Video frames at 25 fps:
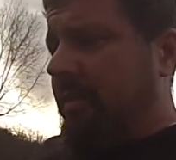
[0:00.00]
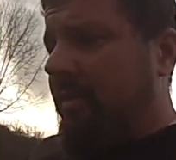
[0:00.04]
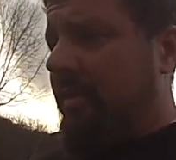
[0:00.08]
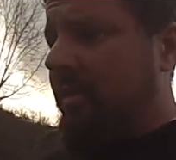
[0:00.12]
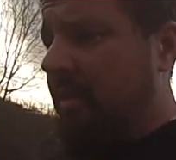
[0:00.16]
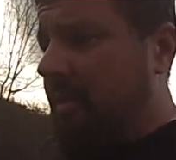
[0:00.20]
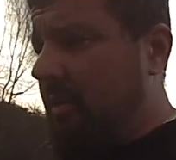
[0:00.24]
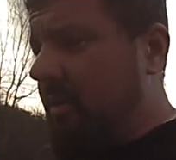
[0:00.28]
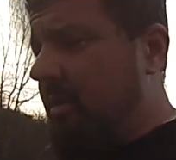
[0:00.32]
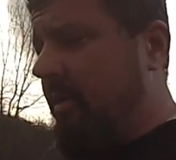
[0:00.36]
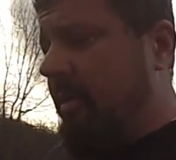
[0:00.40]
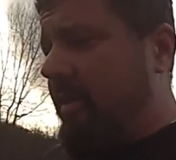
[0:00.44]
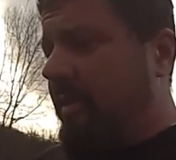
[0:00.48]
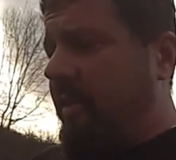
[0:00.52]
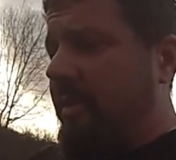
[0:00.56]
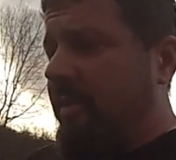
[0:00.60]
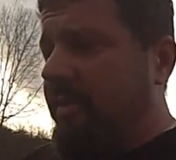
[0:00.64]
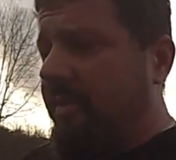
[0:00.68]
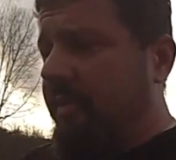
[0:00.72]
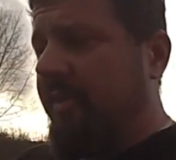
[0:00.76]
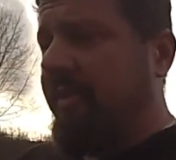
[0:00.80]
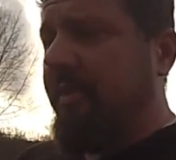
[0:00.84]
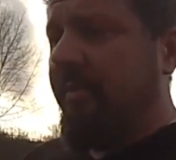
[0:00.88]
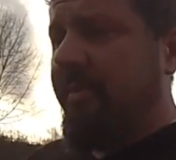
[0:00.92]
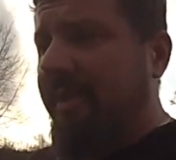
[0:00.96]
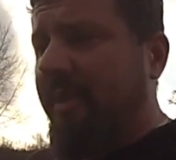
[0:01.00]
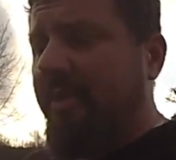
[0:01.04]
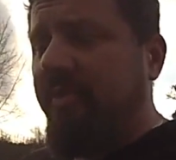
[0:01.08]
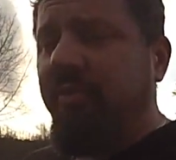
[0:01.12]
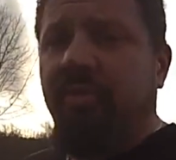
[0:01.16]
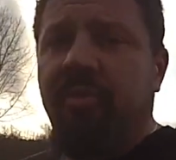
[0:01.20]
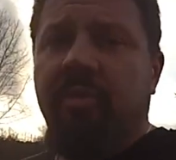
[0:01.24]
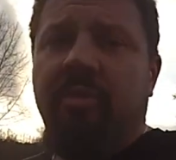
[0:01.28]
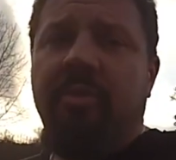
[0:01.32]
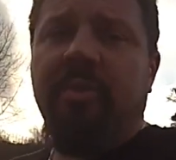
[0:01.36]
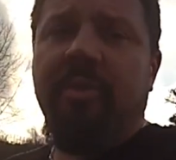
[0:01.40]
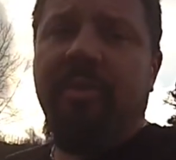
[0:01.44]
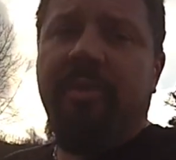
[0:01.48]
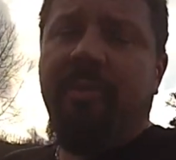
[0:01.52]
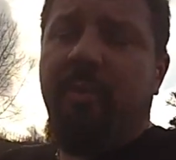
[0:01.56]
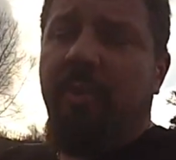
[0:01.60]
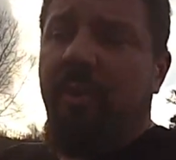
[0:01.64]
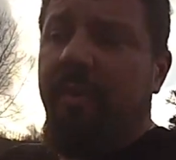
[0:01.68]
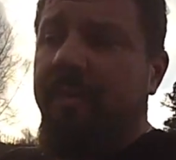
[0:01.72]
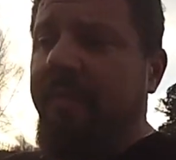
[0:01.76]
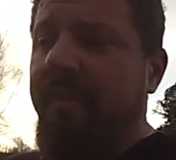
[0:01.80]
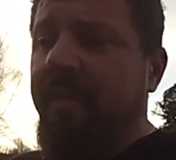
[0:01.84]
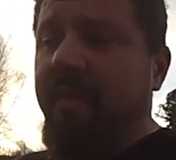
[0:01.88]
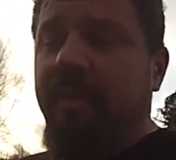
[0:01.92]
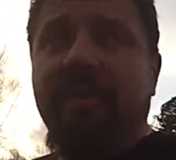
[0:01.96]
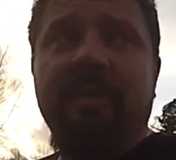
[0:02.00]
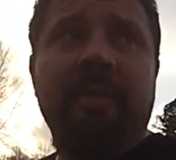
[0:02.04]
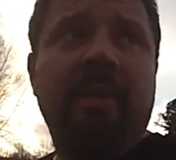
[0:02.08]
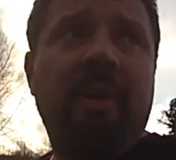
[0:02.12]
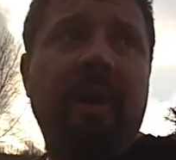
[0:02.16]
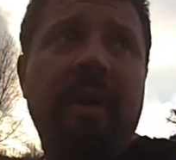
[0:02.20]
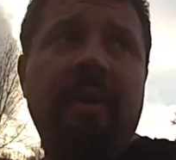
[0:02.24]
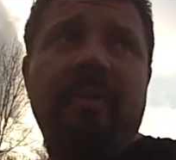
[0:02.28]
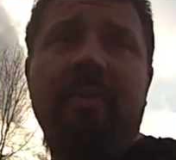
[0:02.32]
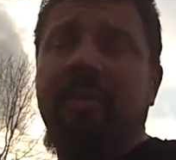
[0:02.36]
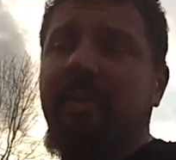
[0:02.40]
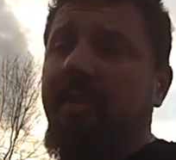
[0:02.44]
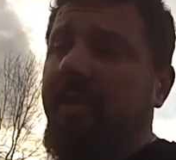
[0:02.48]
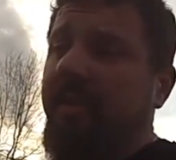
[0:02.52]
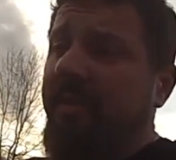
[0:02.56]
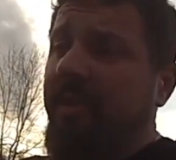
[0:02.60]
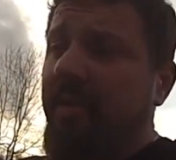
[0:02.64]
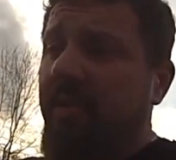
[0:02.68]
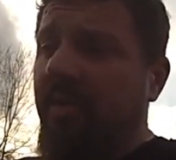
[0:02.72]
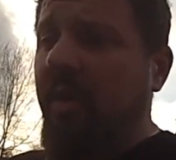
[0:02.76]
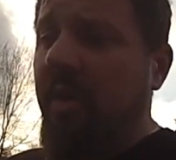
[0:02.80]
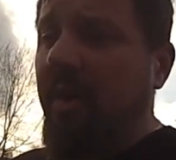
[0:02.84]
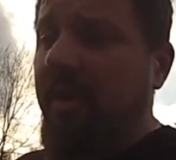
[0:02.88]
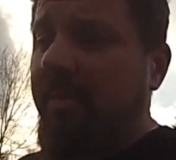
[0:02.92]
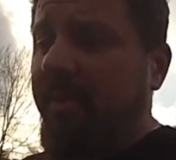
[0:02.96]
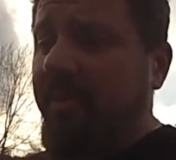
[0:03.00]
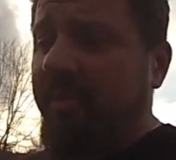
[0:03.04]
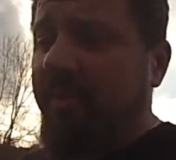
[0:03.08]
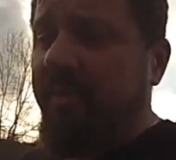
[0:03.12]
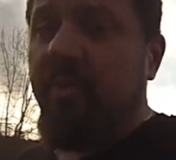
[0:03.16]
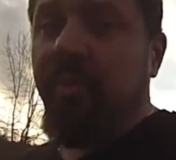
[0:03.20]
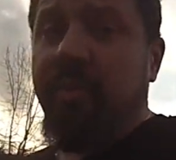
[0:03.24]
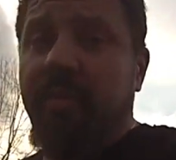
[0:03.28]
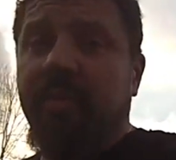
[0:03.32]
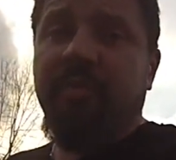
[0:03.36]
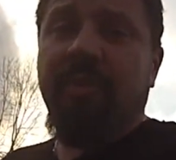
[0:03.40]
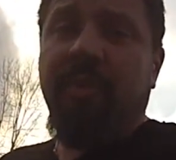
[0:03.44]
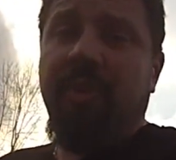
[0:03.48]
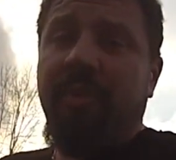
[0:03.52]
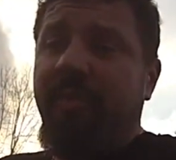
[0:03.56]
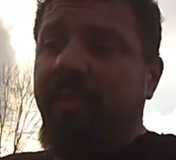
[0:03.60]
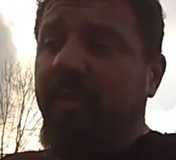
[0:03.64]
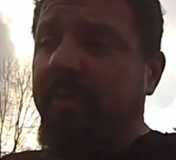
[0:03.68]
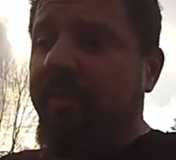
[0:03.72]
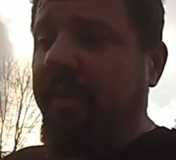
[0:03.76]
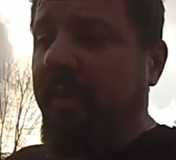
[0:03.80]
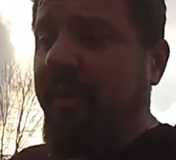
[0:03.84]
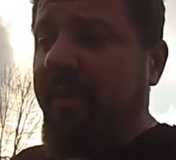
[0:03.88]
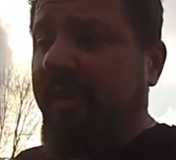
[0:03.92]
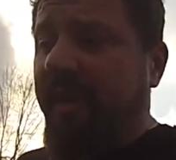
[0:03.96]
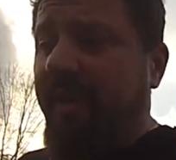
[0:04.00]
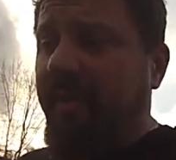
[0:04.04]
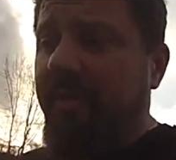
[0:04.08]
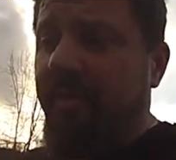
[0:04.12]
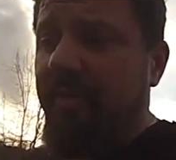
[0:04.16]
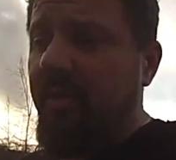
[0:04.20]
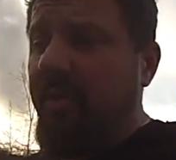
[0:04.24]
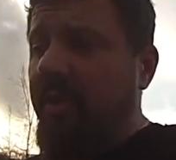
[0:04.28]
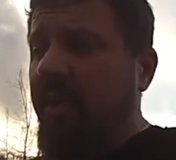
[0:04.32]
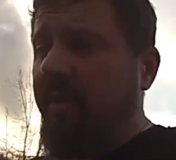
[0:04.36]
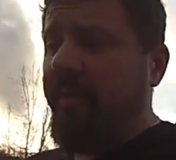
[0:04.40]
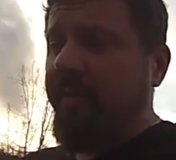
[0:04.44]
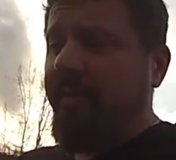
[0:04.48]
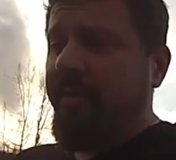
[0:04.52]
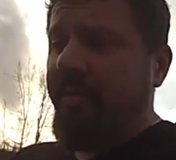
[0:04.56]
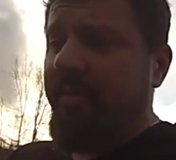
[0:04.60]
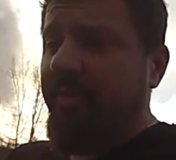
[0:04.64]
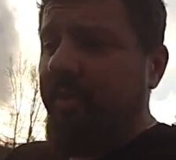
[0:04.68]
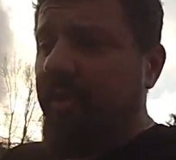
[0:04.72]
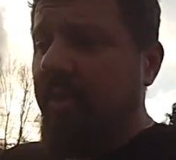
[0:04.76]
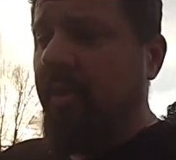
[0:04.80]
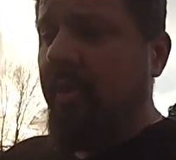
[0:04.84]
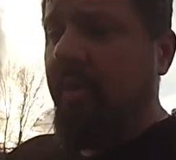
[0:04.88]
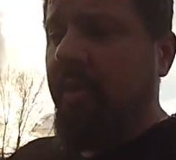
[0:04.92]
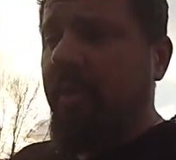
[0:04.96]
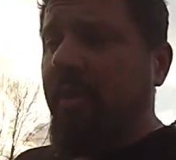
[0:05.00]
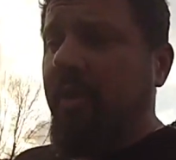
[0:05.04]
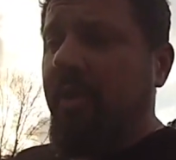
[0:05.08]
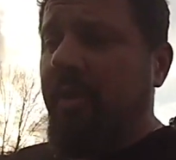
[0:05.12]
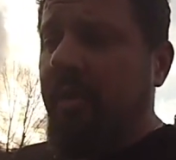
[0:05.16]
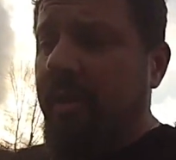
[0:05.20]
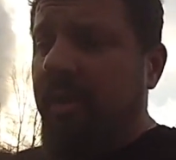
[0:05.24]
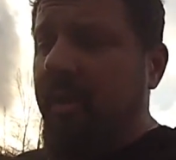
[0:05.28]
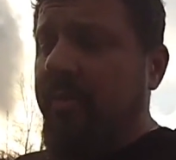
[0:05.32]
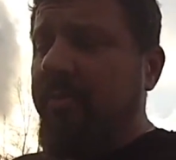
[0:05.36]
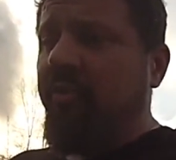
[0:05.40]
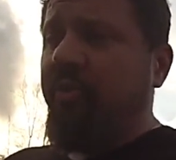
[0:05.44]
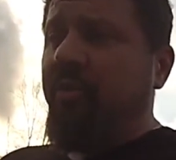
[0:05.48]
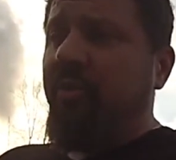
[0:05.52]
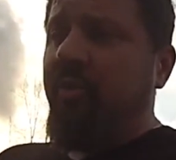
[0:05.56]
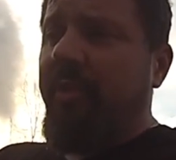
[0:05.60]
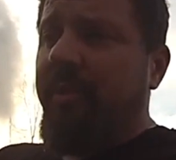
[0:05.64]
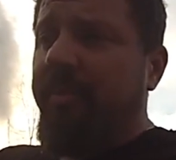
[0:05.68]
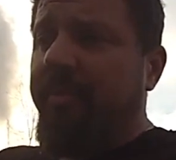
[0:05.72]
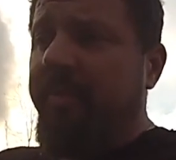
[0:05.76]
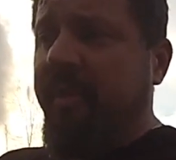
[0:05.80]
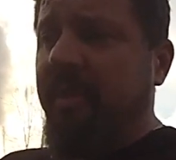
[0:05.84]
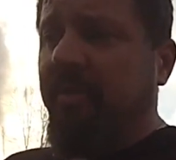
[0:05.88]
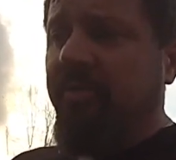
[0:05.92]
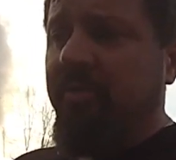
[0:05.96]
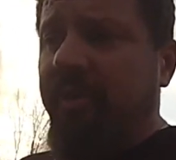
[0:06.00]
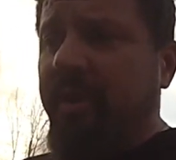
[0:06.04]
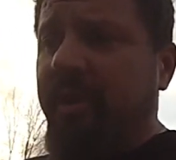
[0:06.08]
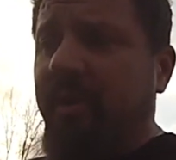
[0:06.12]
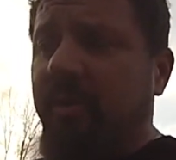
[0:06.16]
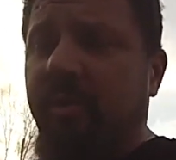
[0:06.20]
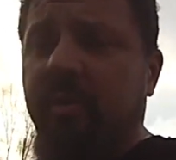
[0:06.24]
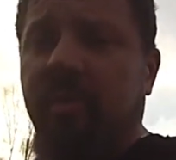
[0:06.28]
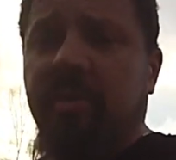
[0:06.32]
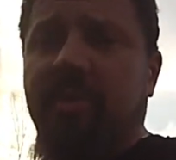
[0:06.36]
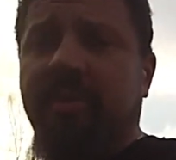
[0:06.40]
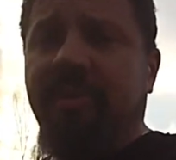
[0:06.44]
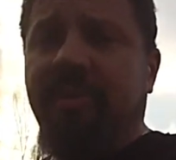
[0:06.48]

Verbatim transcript: uh, just to make sure, because what if I don't even know how much to adjust them because I don't know how much I'm sure the big rig will